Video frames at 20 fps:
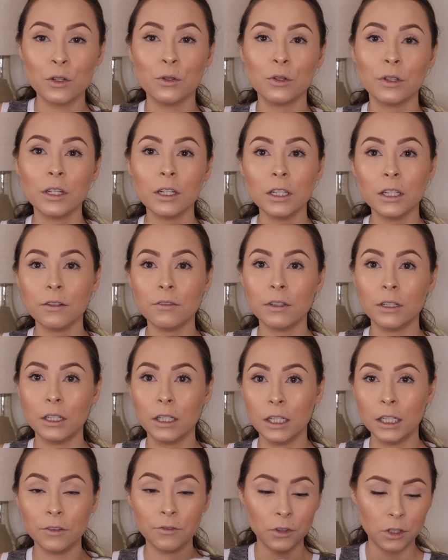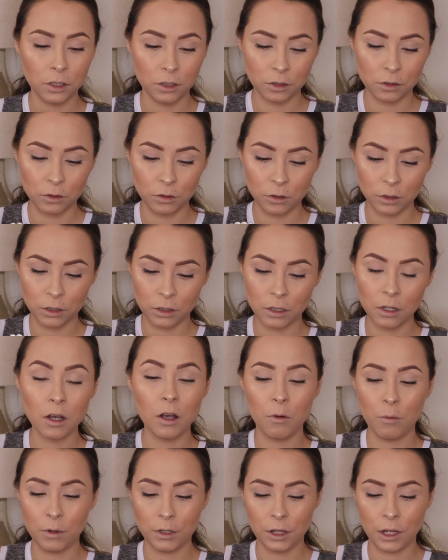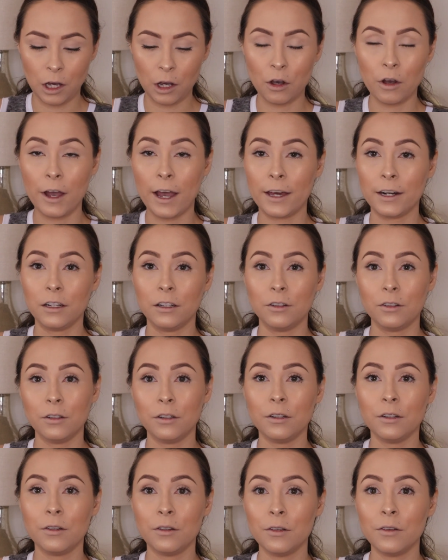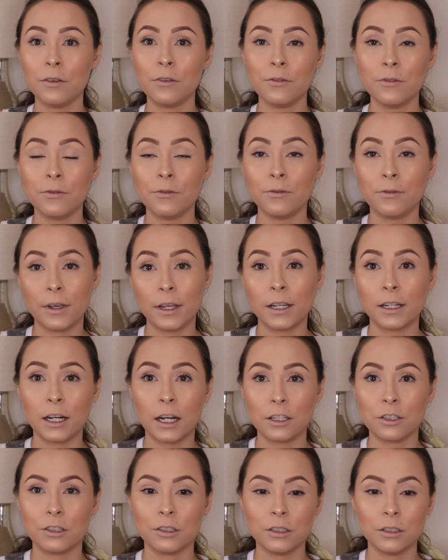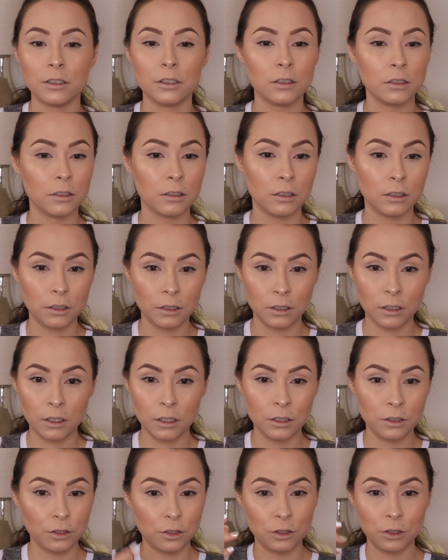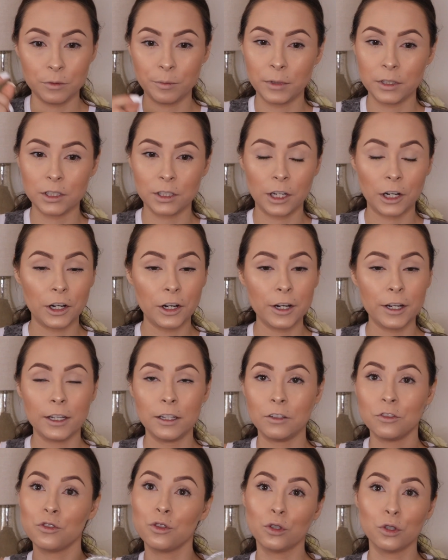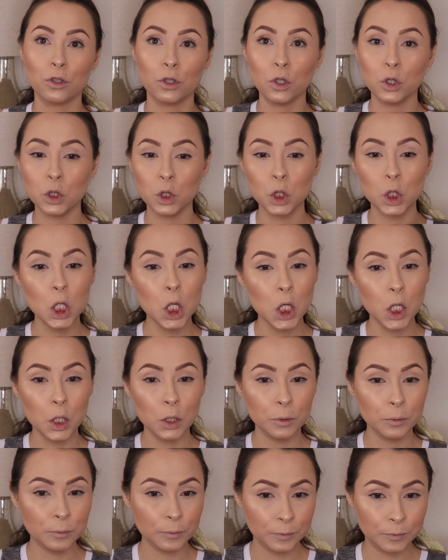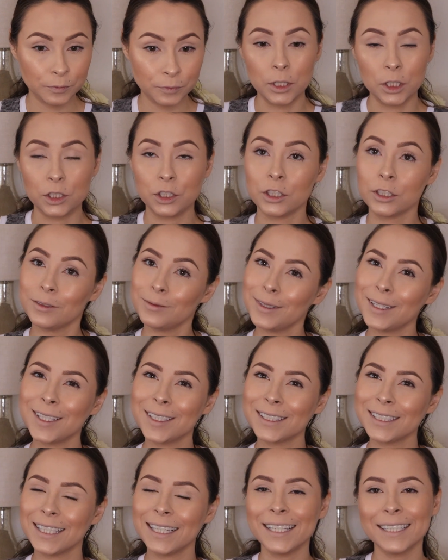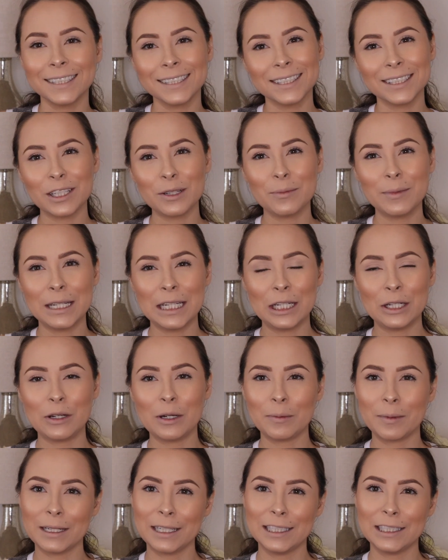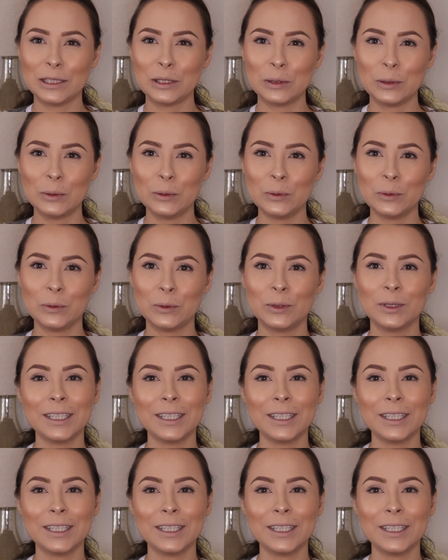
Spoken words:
You can even leave this look without adding fake lashes. Just mascara and you're good to go. But just because it's the video, I'm gonna do